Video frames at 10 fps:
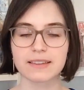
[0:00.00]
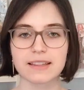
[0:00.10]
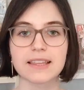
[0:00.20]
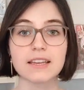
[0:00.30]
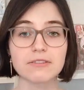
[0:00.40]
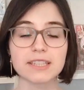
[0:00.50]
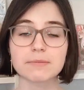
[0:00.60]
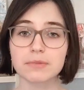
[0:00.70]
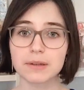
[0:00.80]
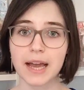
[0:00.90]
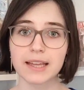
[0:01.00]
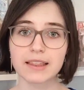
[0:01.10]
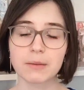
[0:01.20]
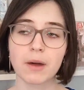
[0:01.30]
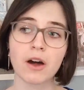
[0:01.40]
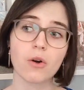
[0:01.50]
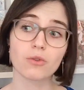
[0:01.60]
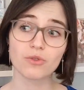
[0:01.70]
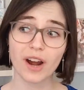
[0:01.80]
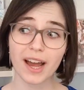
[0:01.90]
The theories behind them are
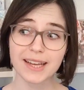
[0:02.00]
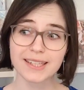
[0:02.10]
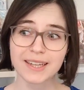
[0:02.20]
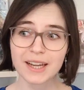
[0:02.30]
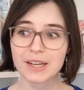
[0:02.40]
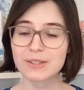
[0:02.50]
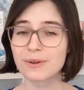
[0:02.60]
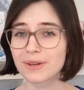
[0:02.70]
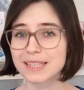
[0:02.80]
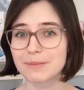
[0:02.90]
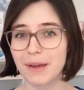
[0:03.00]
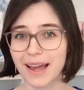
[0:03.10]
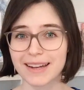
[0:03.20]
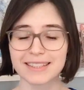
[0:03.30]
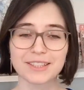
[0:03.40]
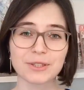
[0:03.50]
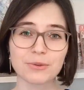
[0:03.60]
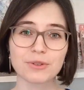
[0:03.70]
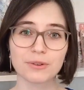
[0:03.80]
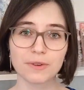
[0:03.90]
alright, not as bad as in
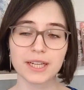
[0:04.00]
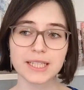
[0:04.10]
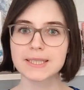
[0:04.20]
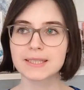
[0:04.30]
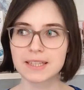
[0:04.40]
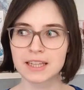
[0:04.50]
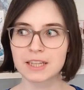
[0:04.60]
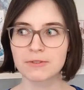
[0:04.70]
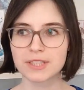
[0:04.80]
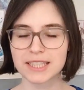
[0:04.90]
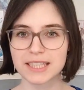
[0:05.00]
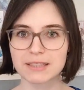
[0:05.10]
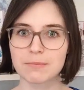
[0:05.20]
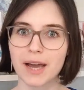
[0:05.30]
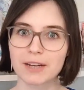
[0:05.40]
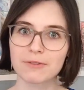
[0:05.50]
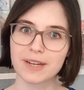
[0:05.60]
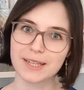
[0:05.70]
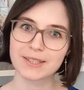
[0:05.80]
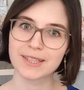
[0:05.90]
Shuuen, but still a physicist might
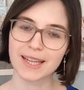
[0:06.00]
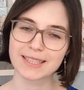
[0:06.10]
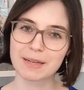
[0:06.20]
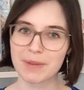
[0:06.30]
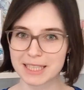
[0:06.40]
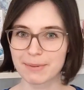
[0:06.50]
flinch at some